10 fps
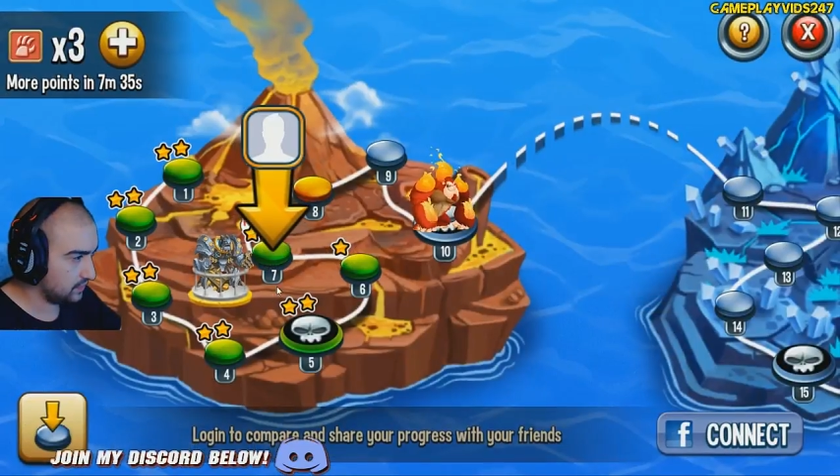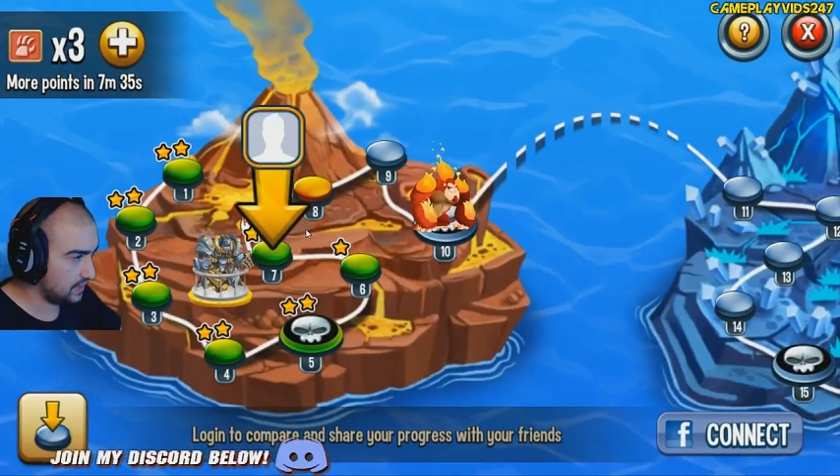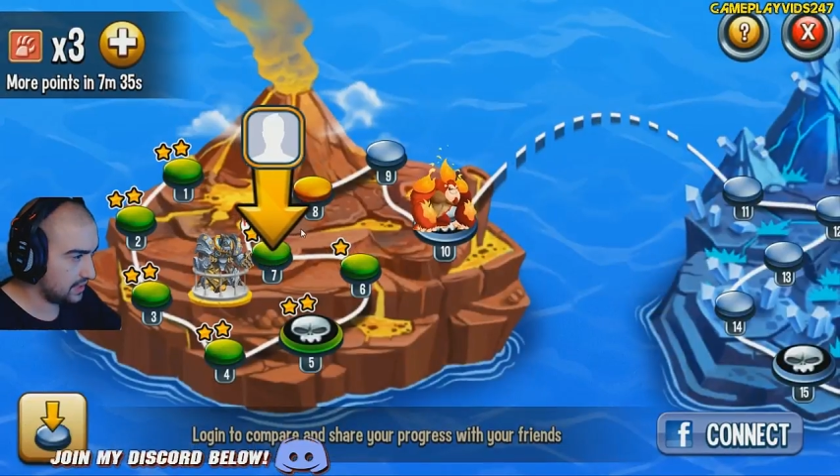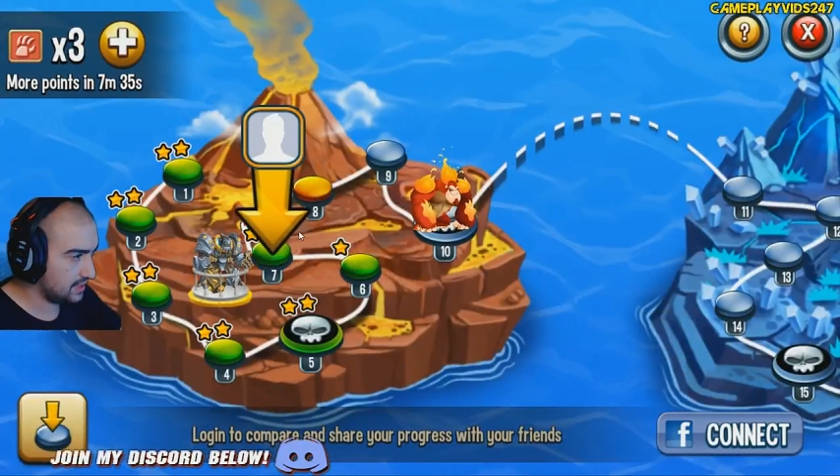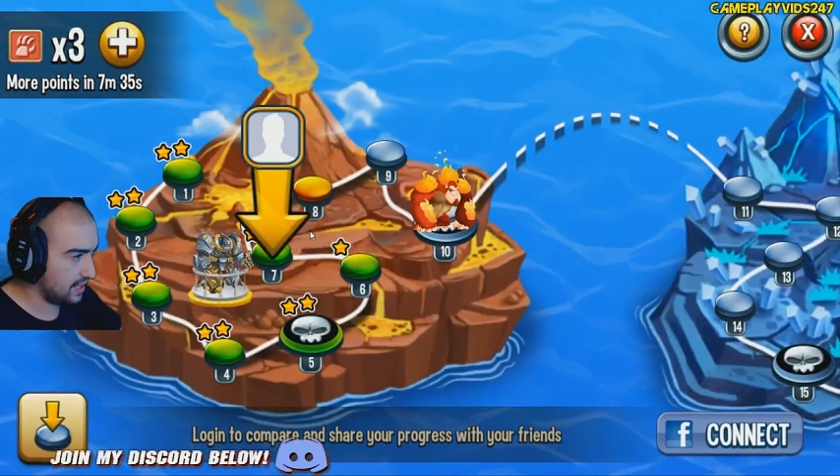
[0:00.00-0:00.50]

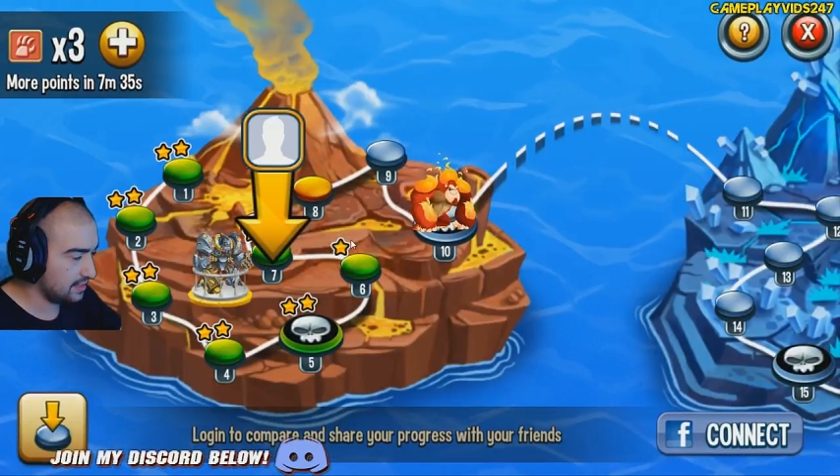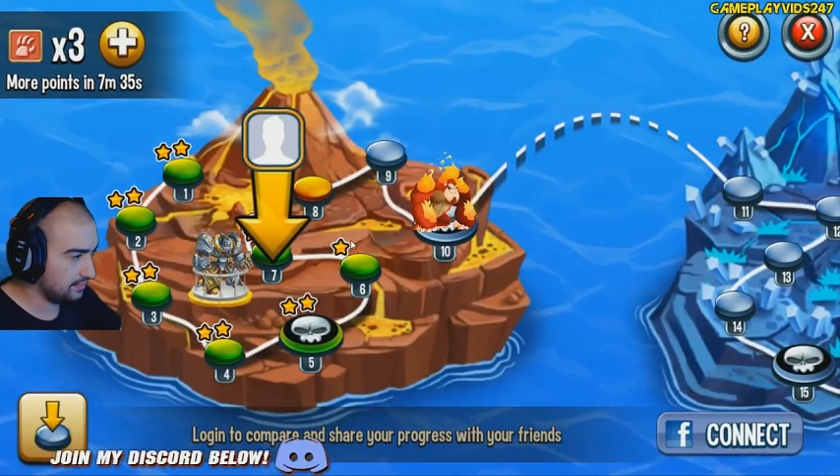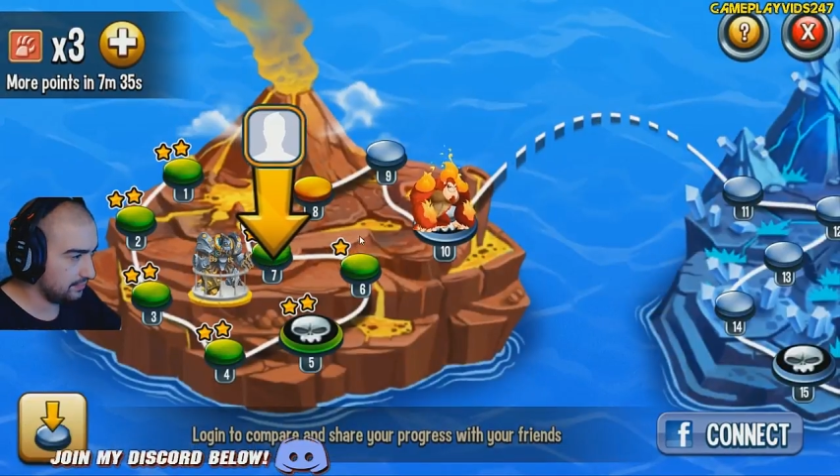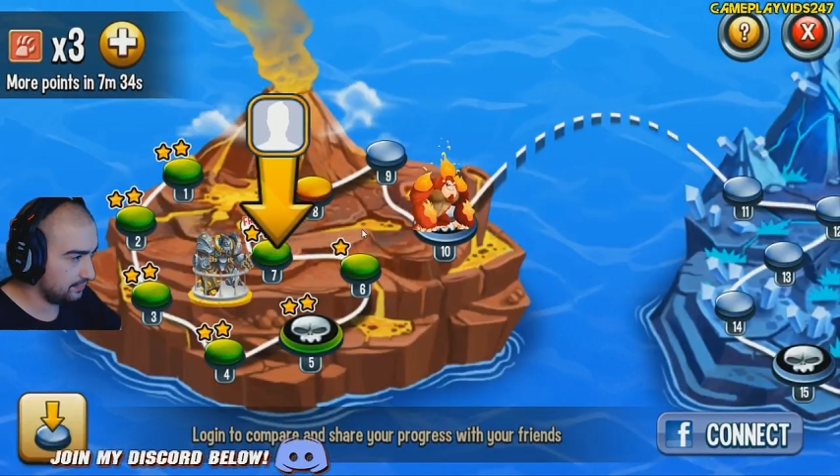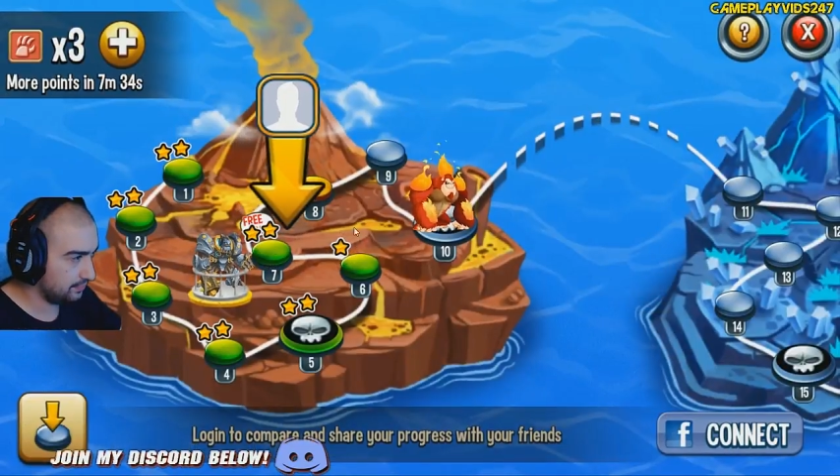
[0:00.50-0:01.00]
That's
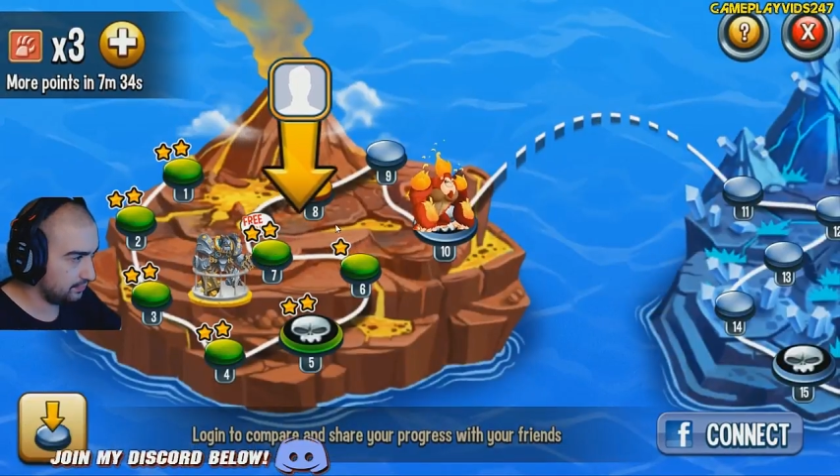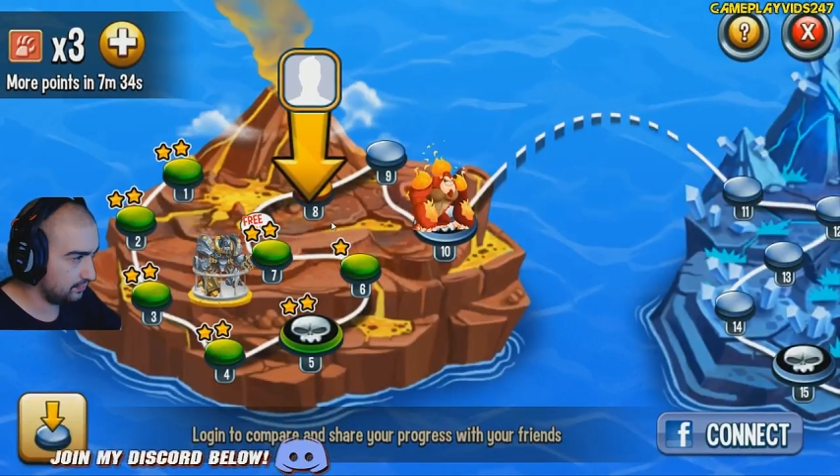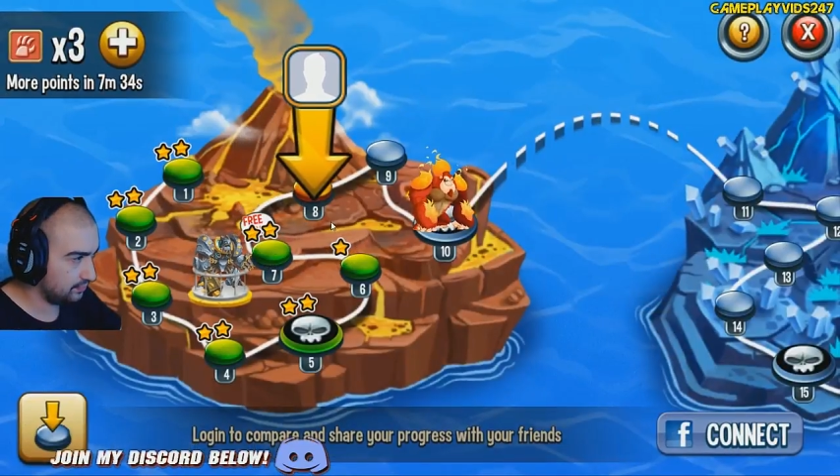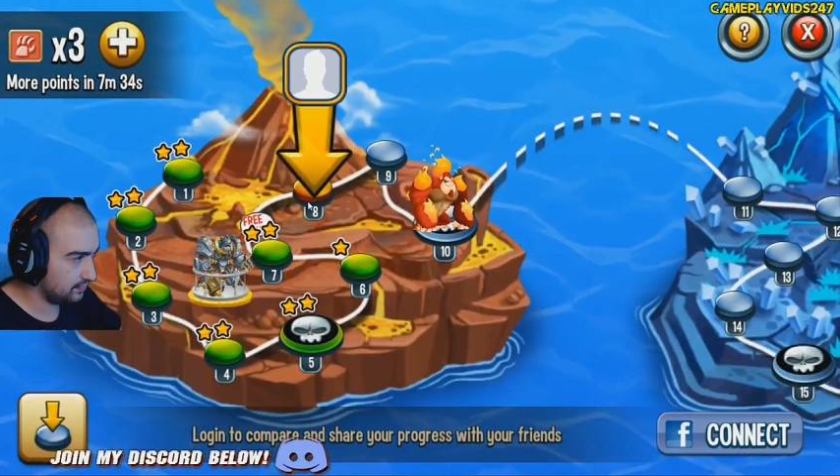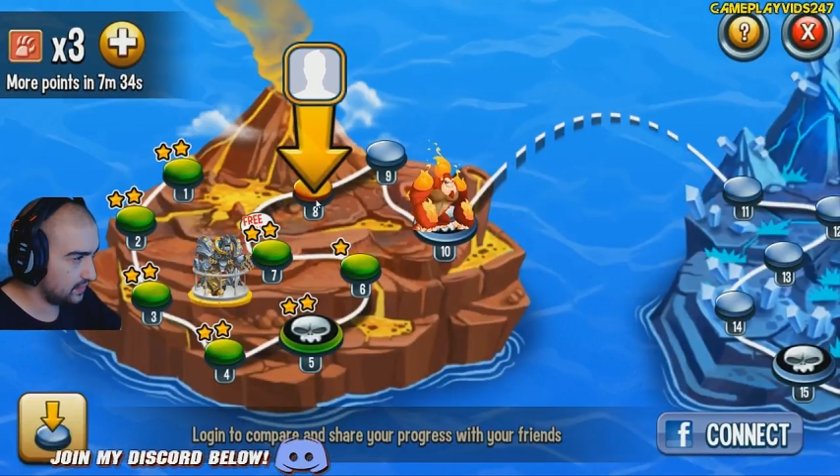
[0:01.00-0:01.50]
done.
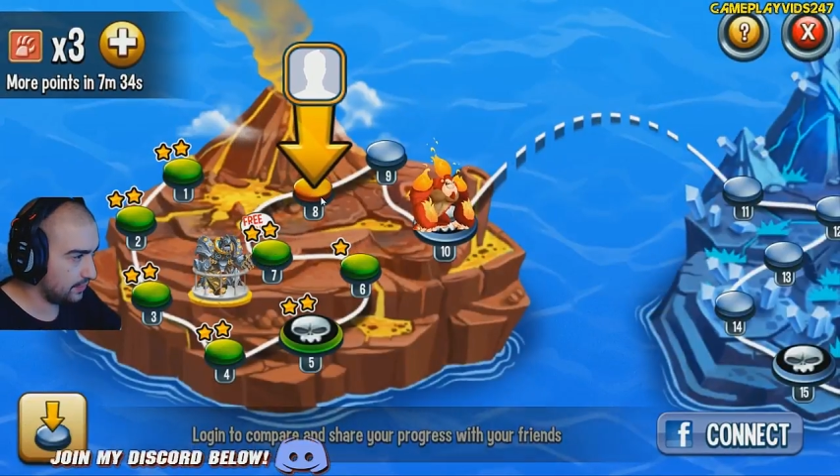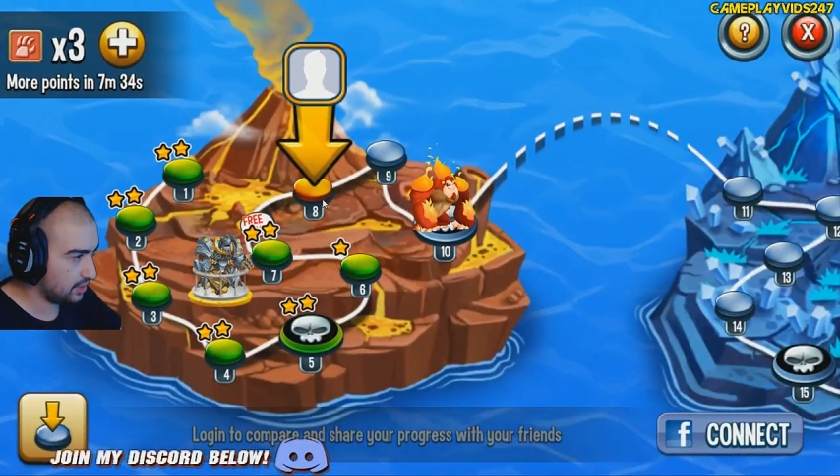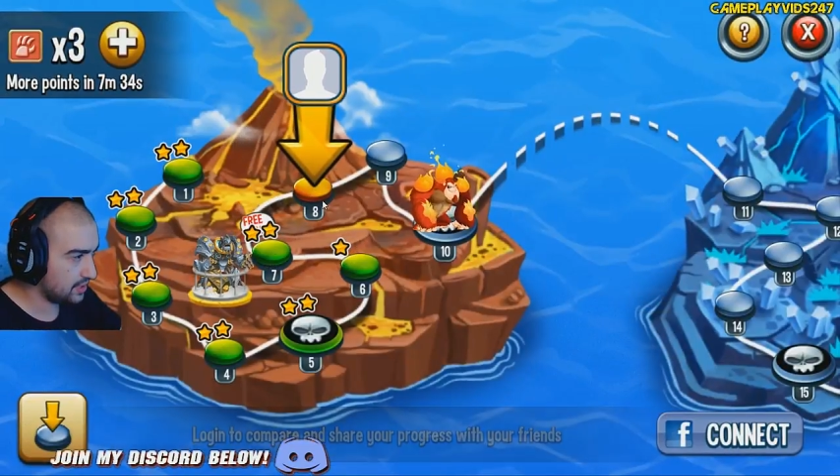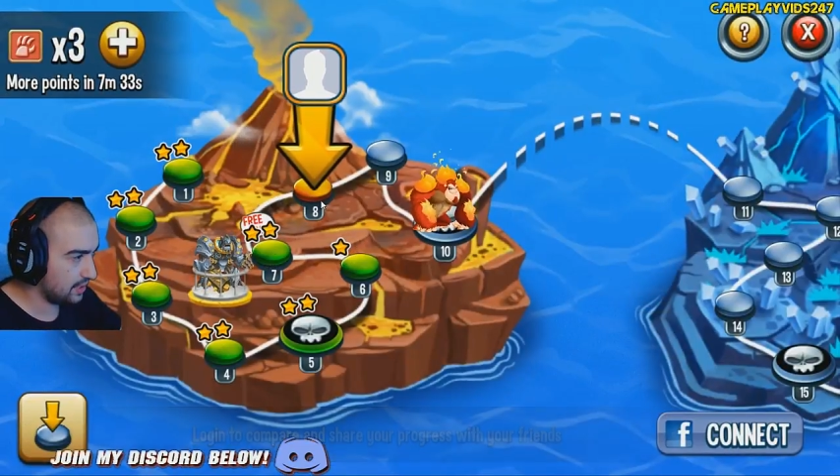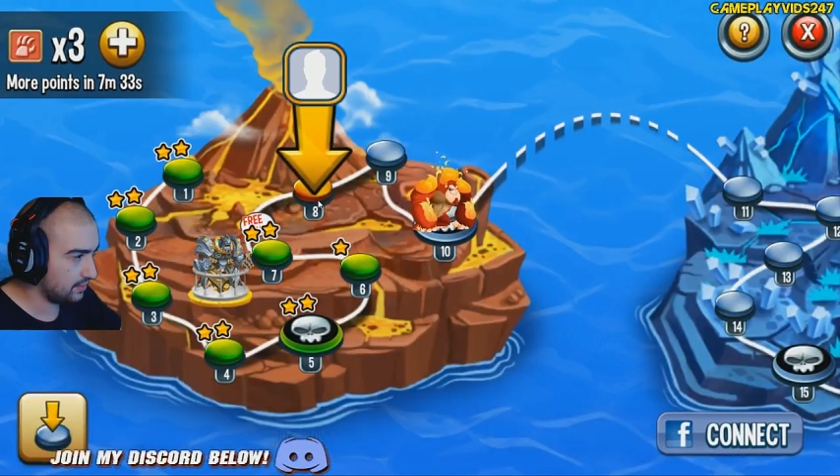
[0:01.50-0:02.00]
Now we
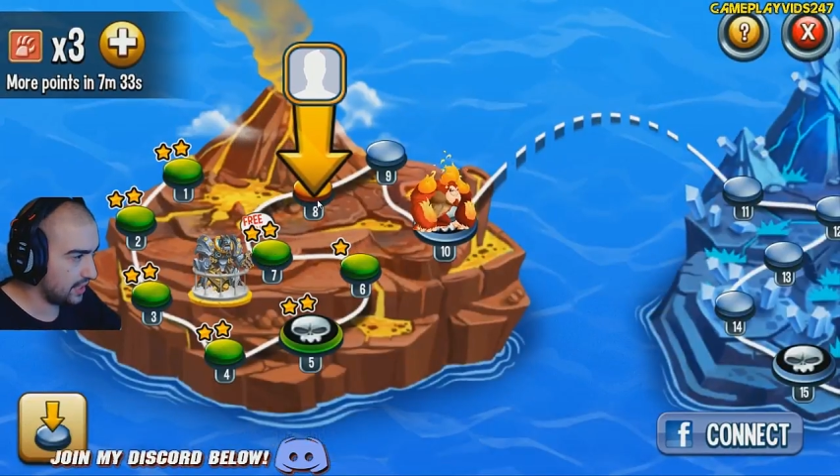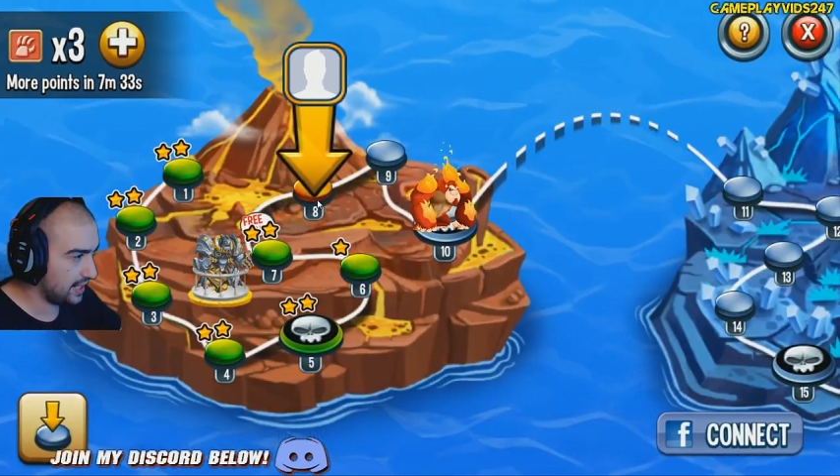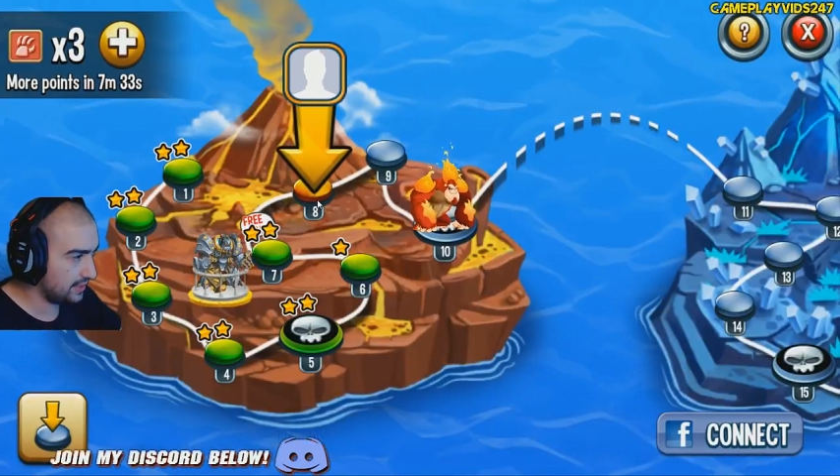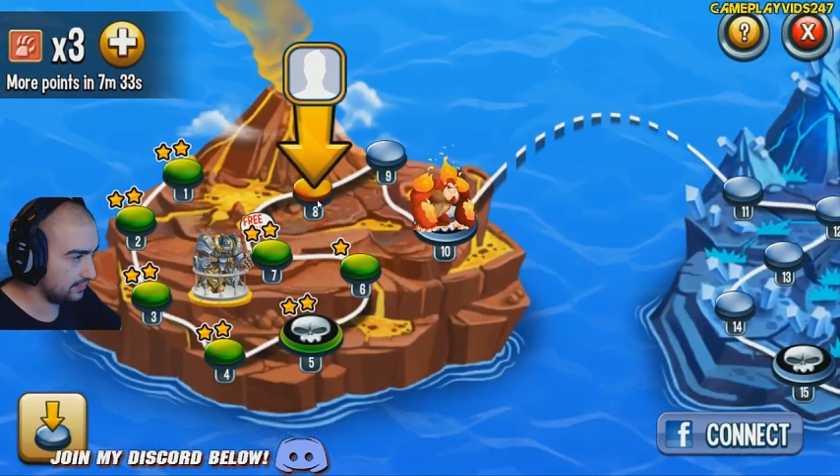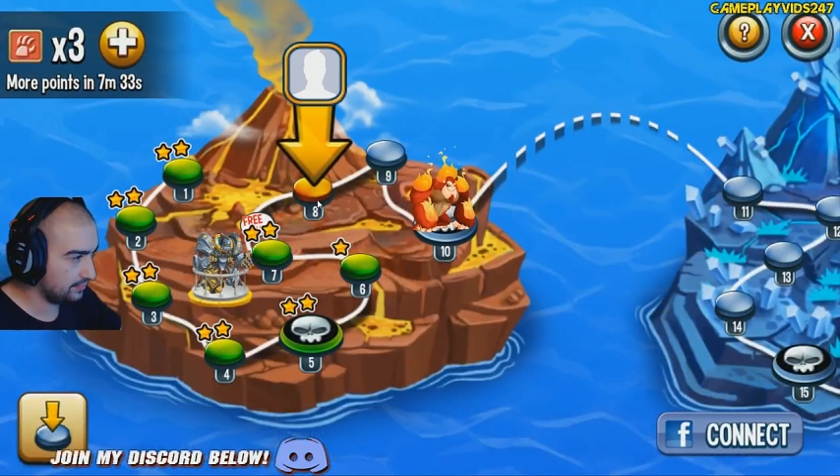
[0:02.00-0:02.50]
go to level
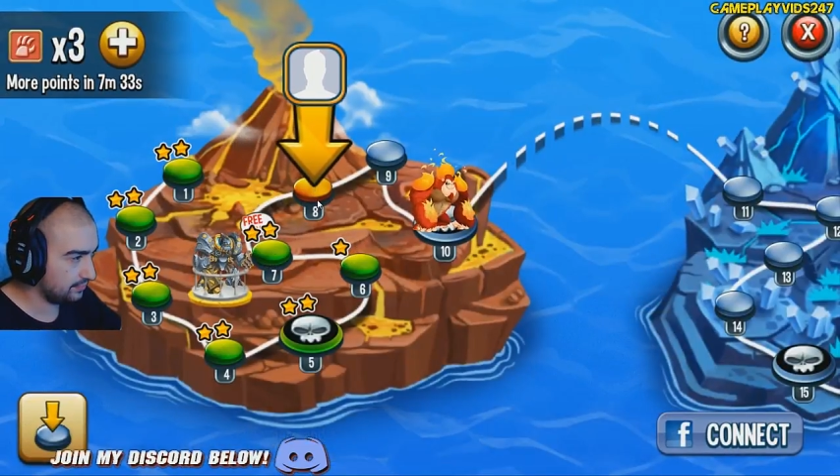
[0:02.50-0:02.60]
8.